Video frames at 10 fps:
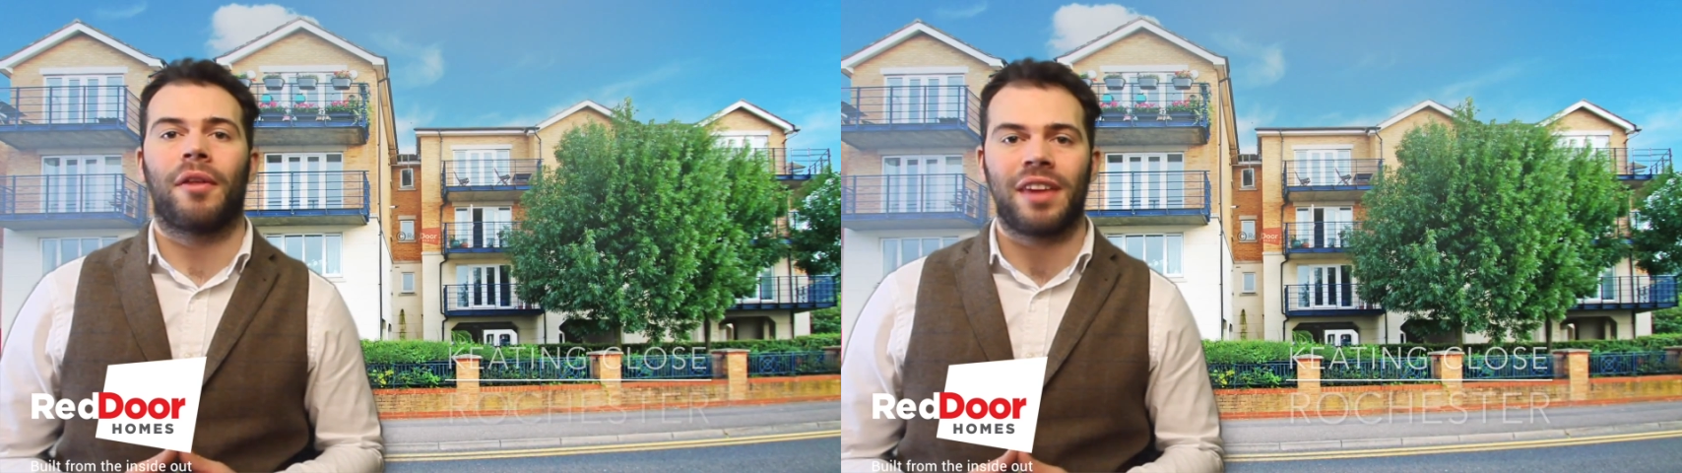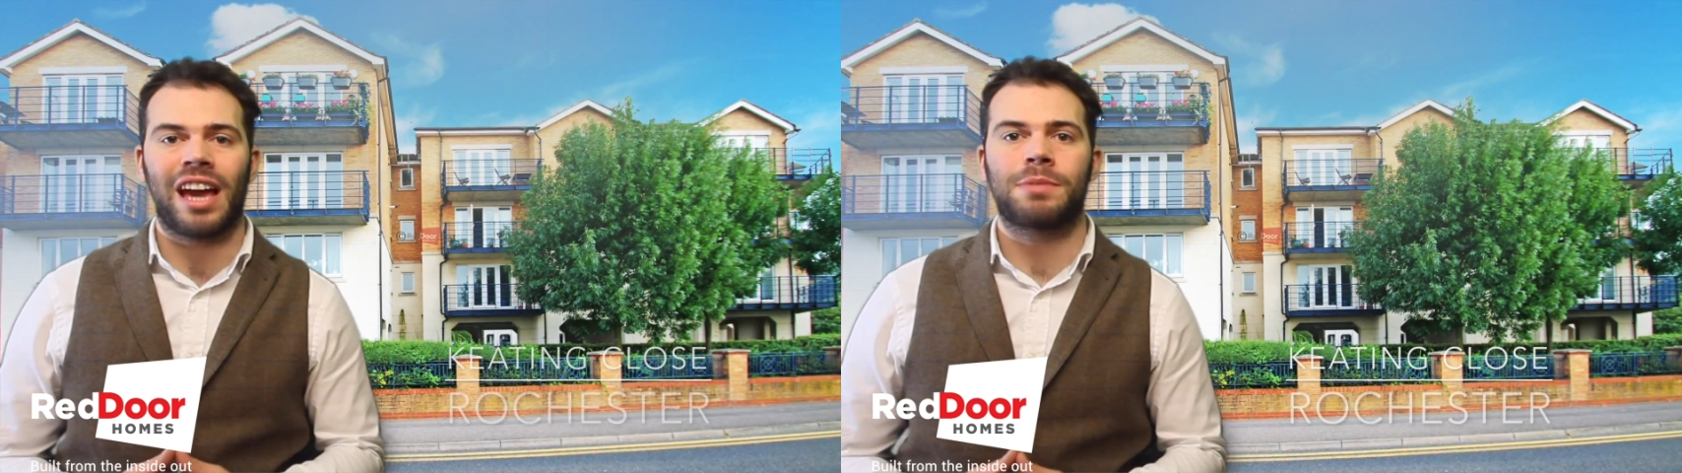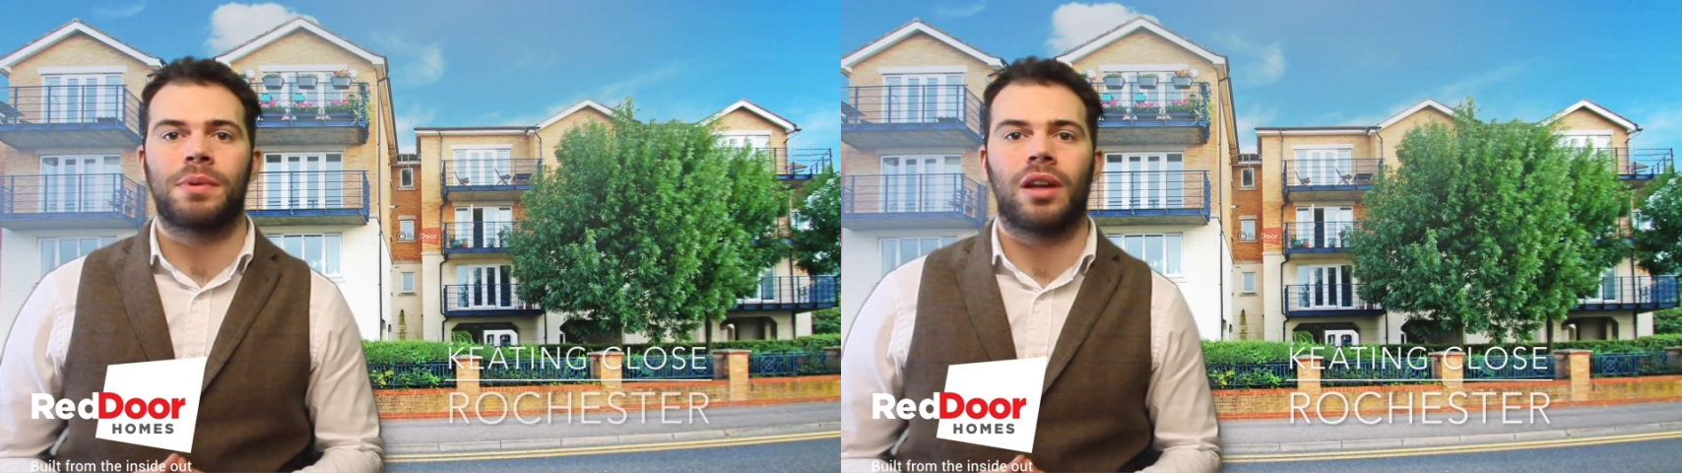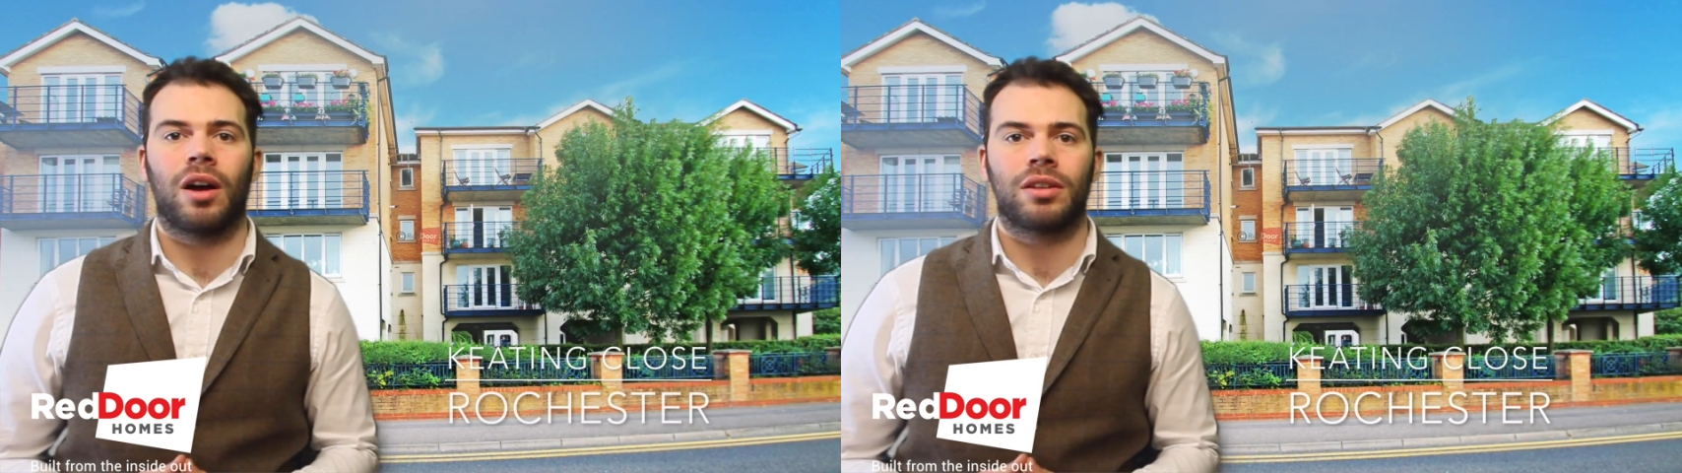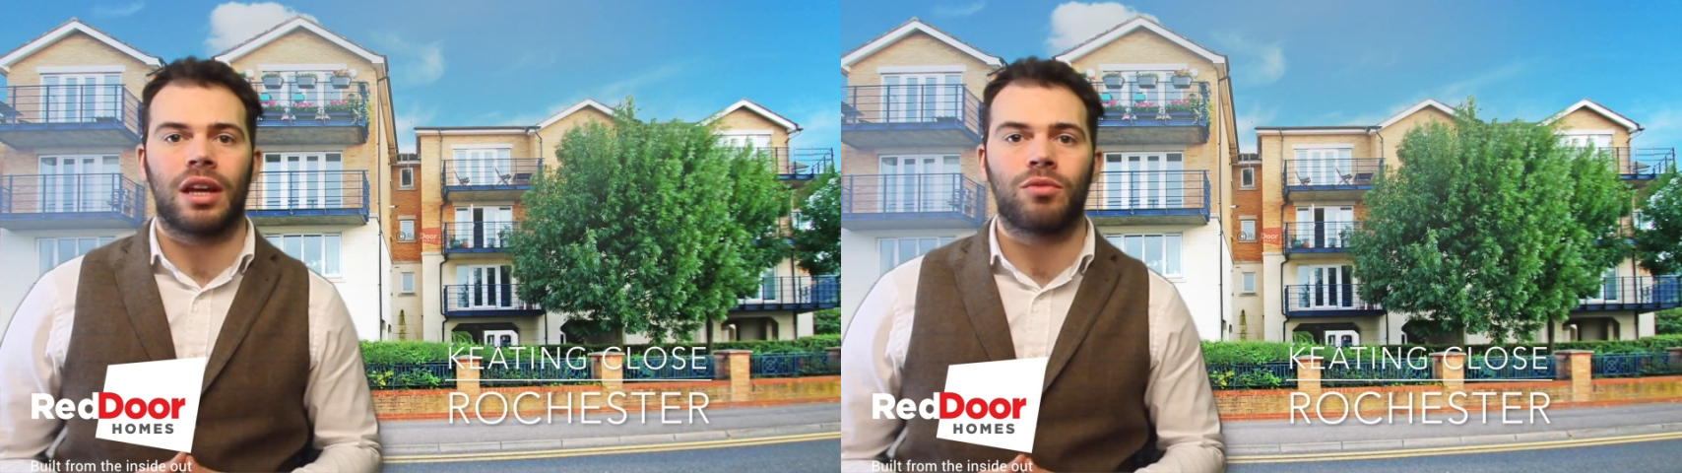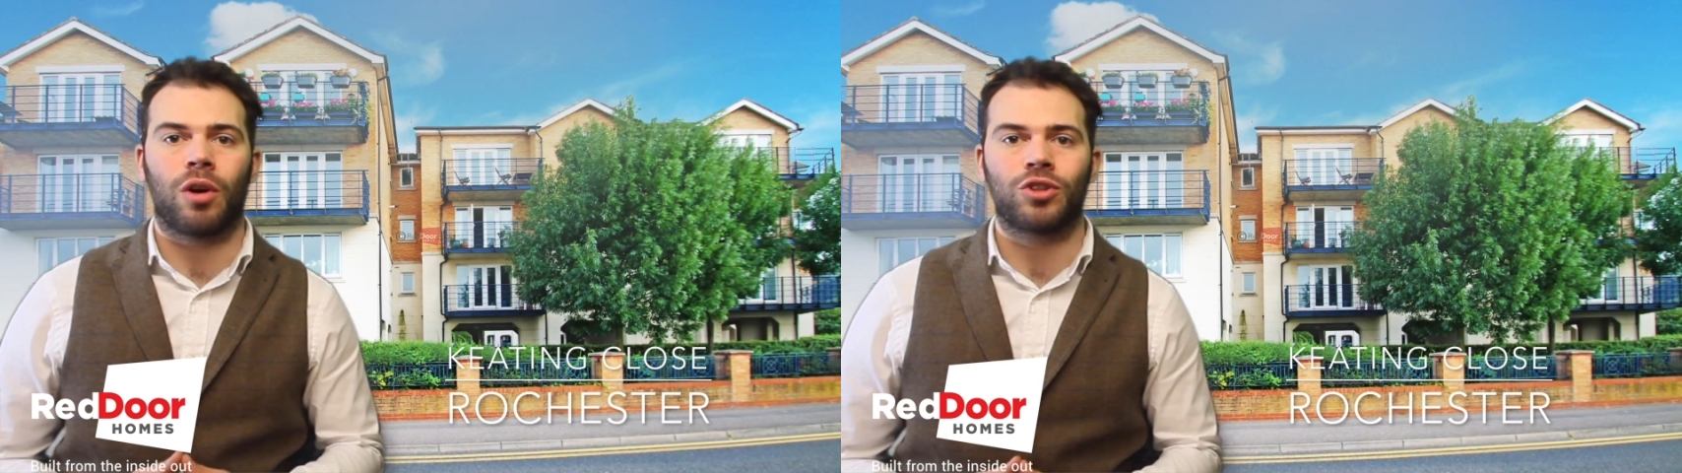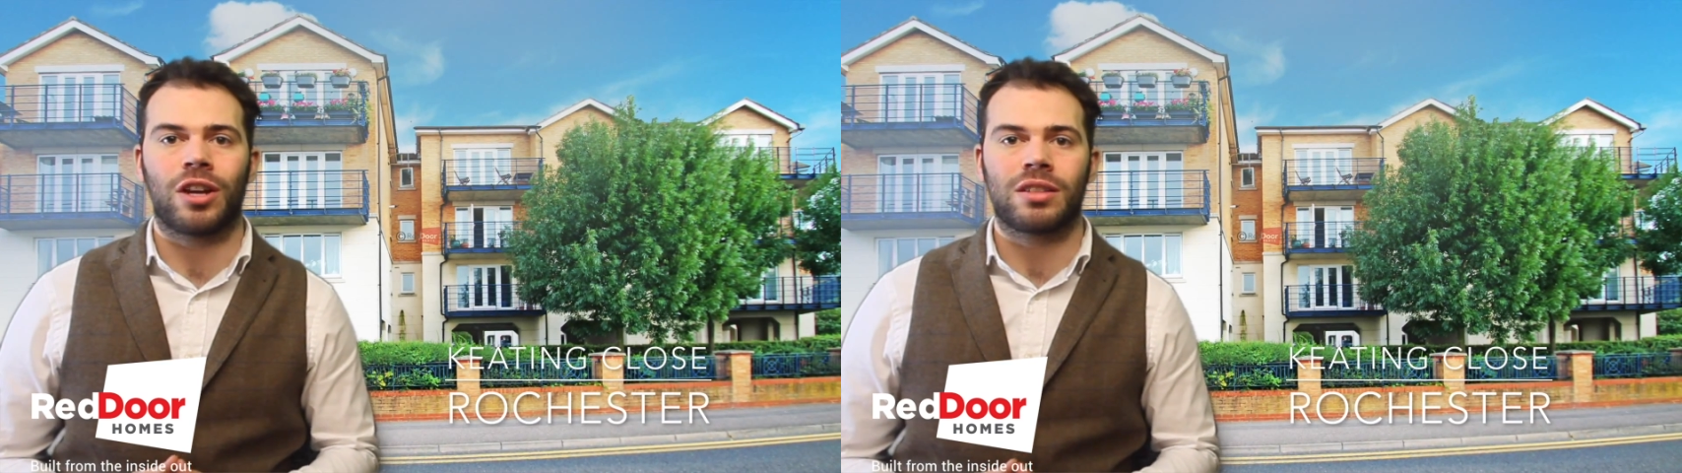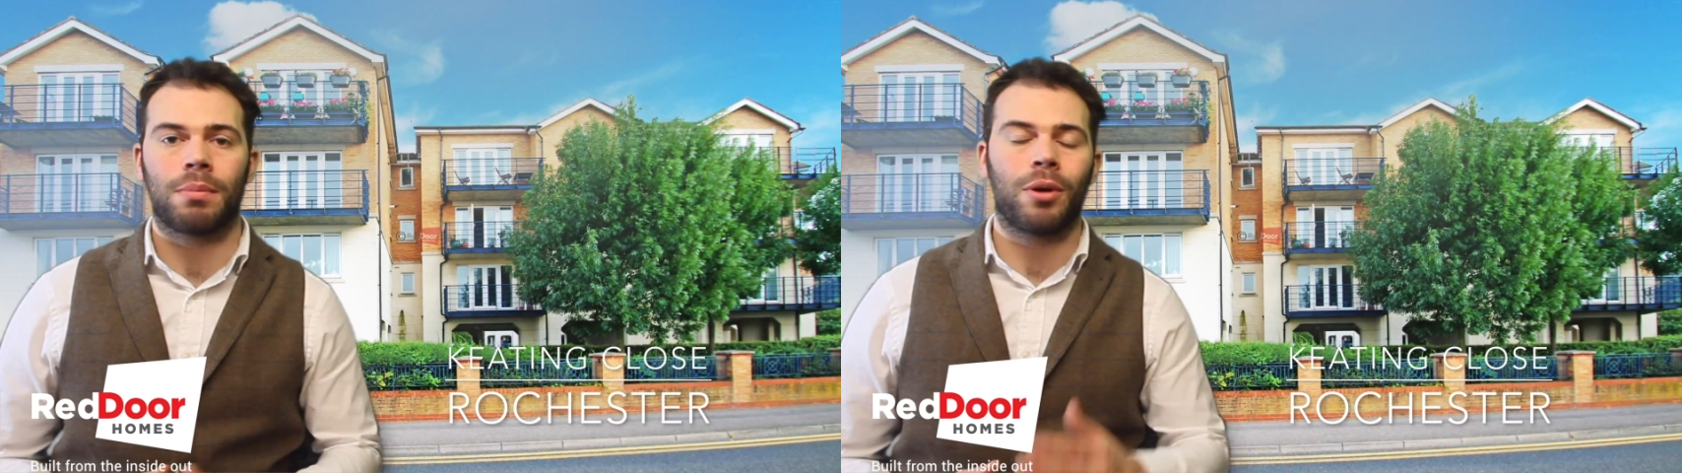on the Esplanade in Rochester,